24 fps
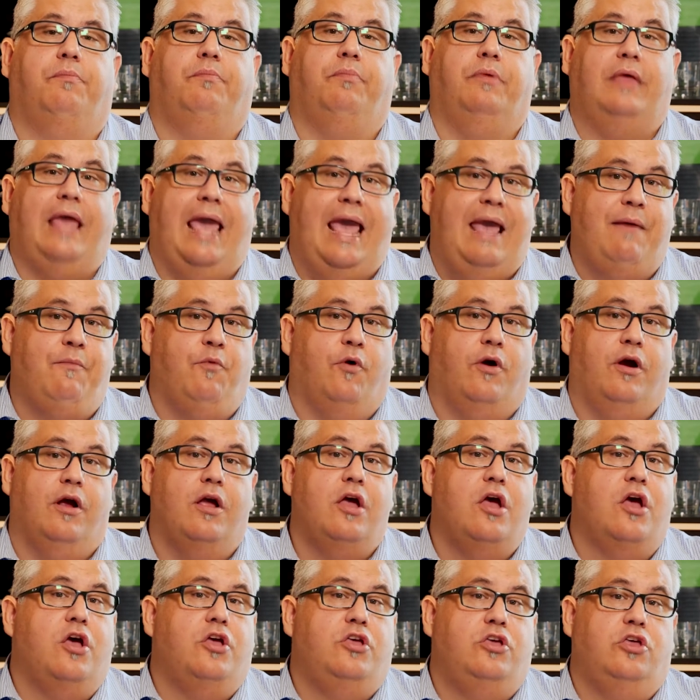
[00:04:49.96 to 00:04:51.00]
game where,
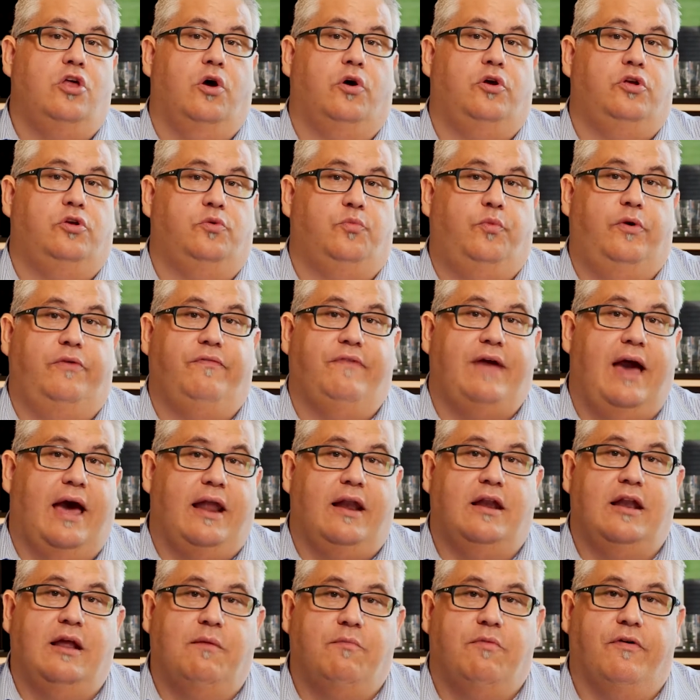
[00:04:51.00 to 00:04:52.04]
we've got a
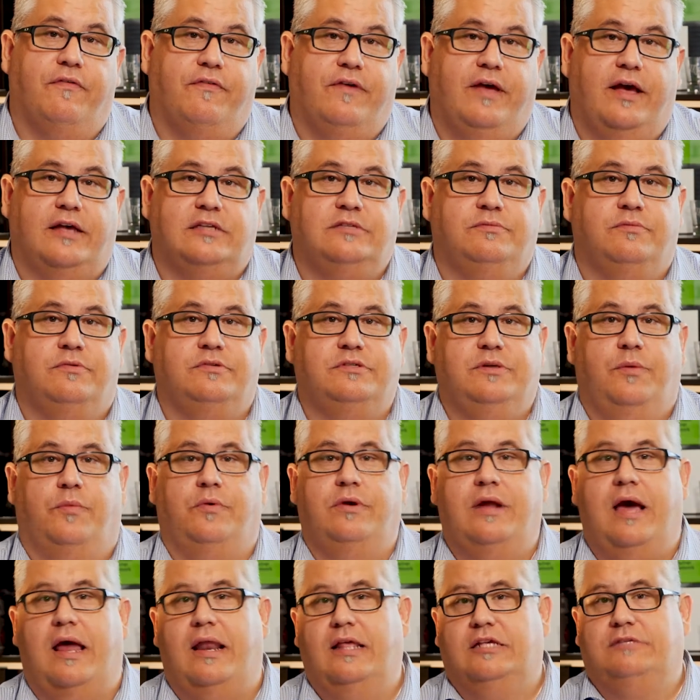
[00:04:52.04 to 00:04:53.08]
number of customers and we're
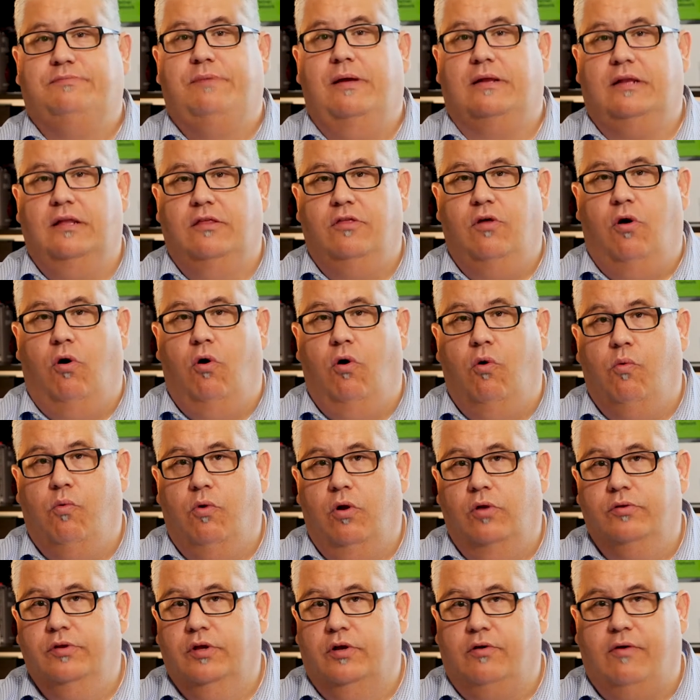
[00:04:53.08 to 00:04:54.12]
not expecting the whole
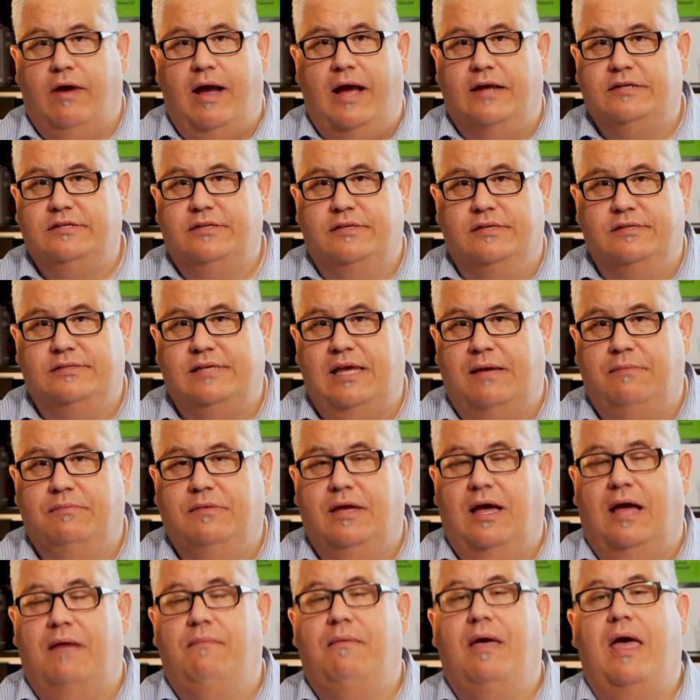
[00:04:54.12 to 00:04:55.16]
world to crash at the same
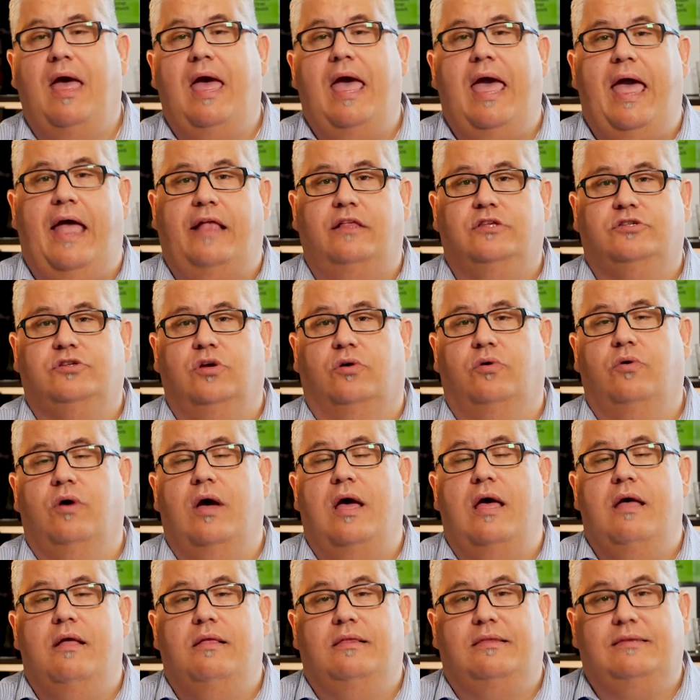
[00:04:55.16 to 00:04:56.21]
time. And so
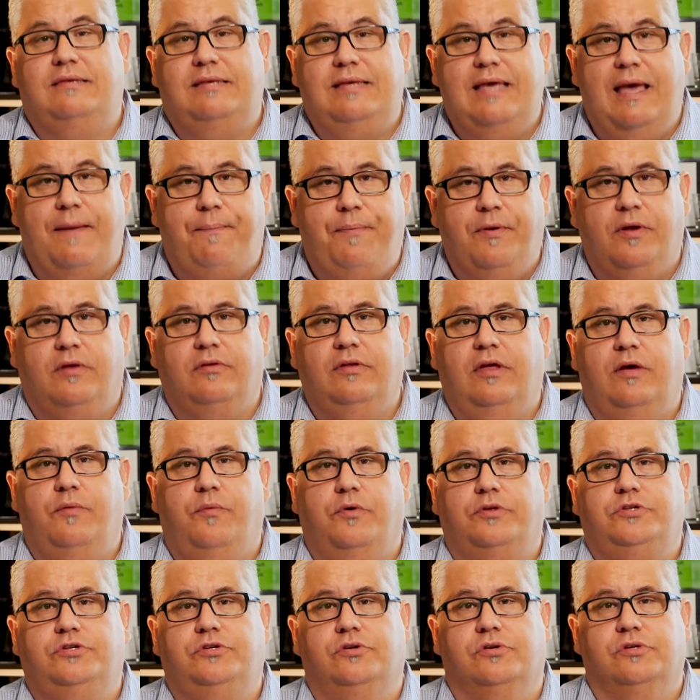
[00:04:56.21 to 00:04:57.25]
Typically,
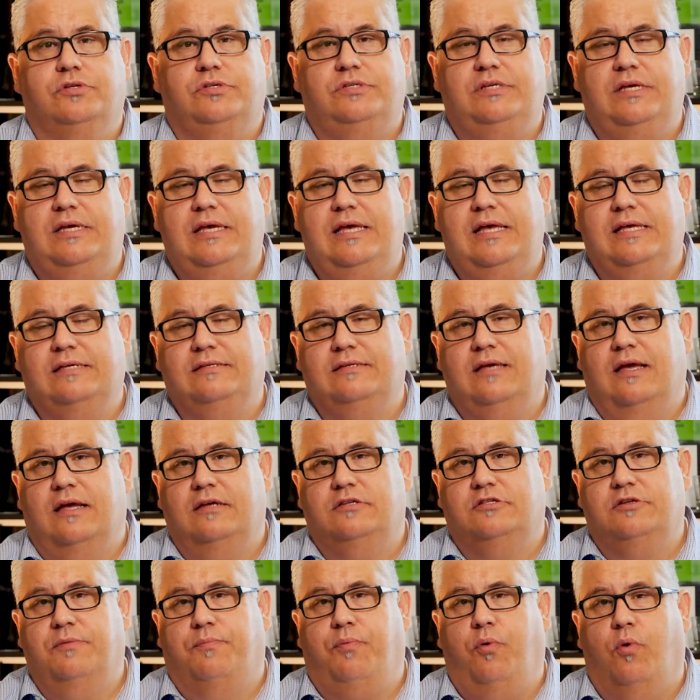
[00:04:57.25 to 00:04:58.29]
what you'll see is
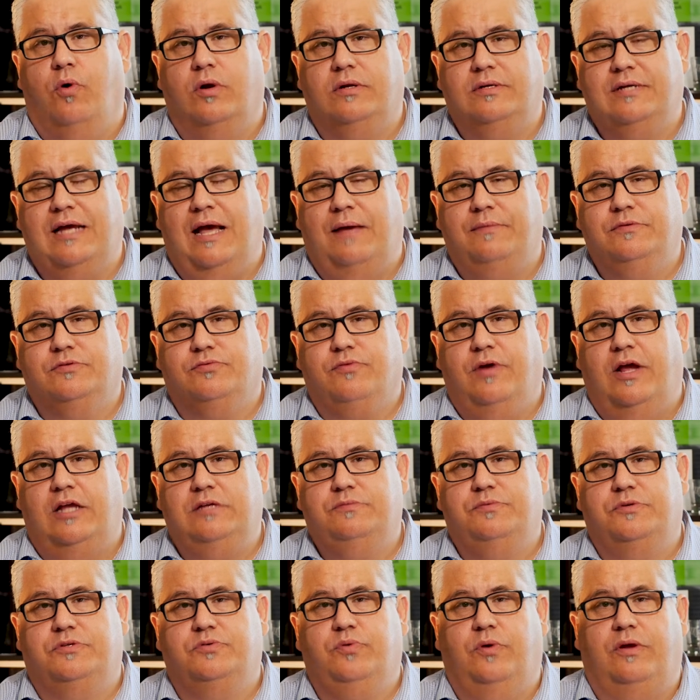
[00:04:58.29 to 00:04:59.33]
support times
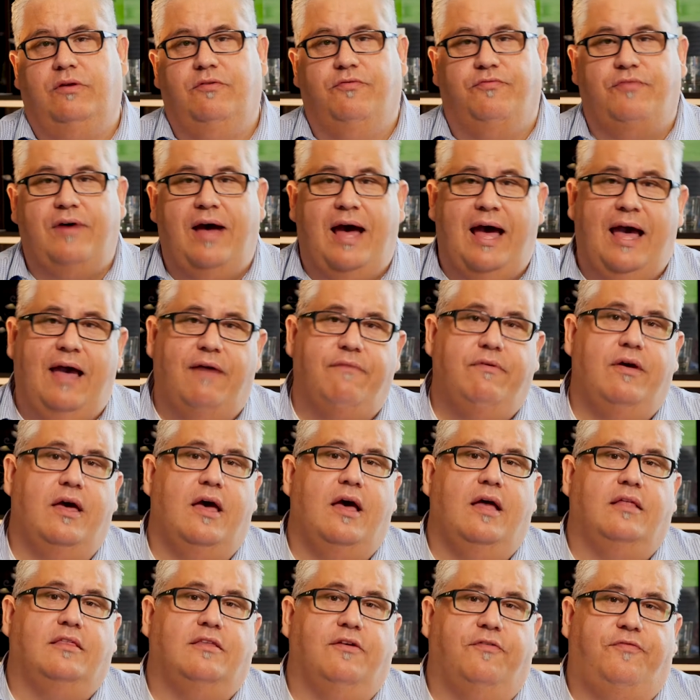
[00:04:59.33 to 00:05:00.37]
range between 5
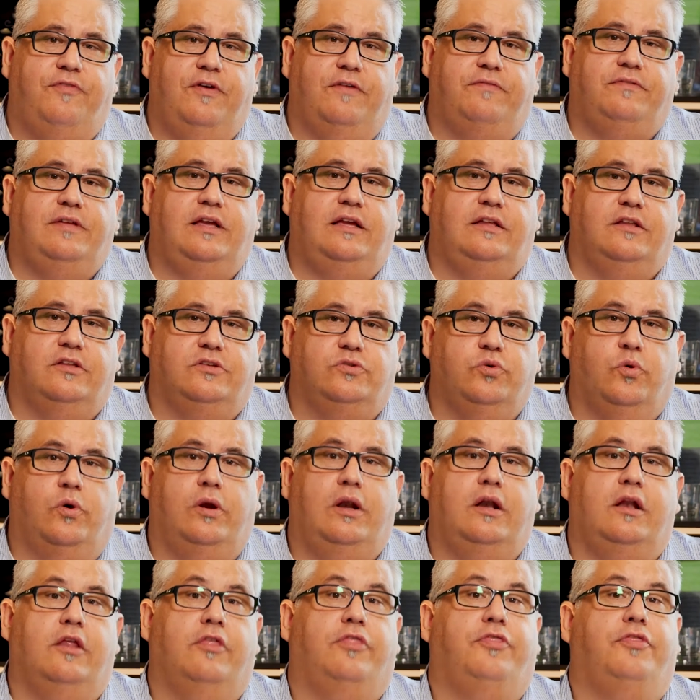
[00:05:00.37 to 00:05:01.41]
to 15 to
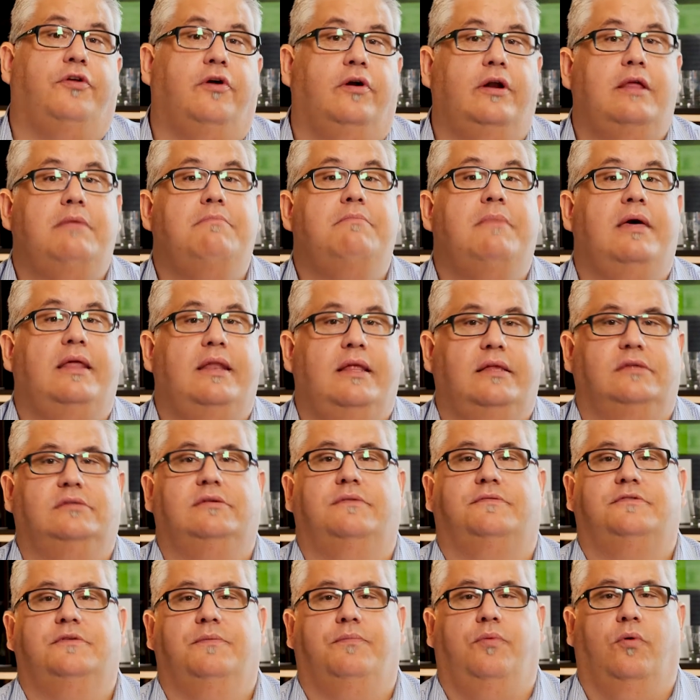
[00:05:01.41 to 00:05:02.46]
20 to 30 minutes
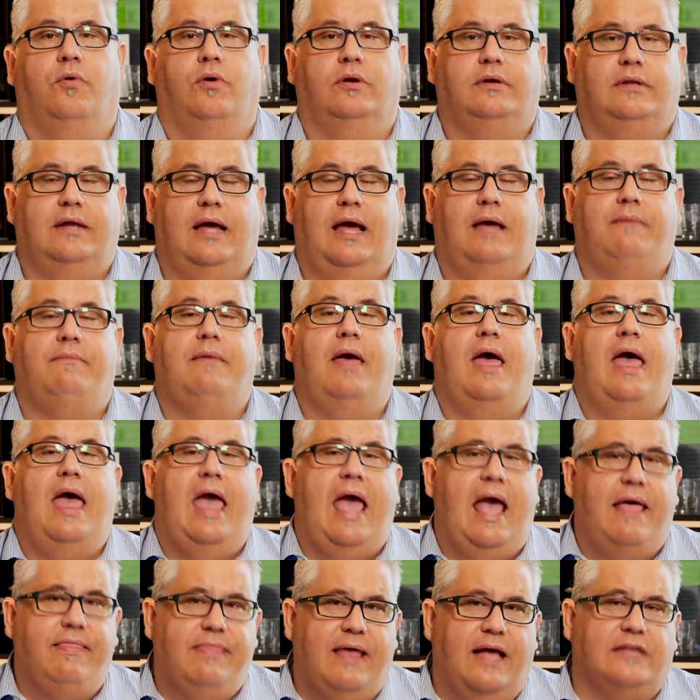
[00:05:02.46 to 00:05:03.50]
of support time,
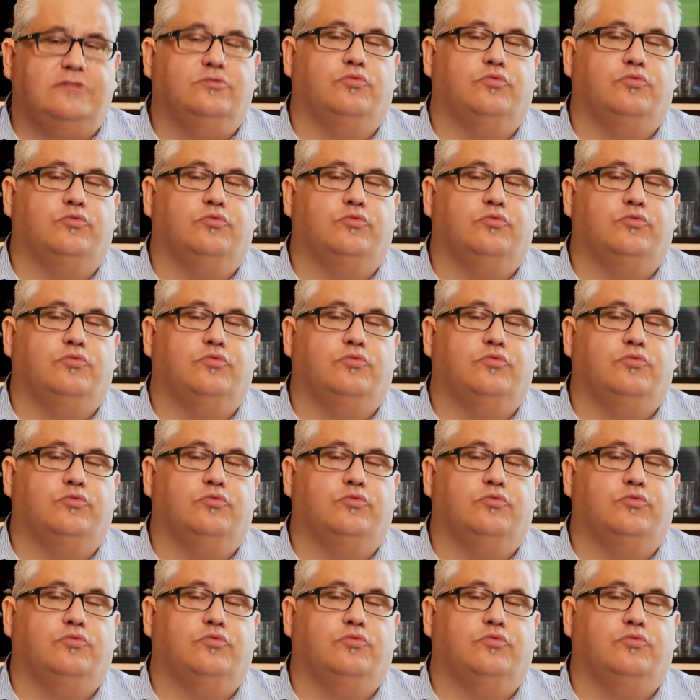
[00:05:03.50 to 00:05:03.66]
and that's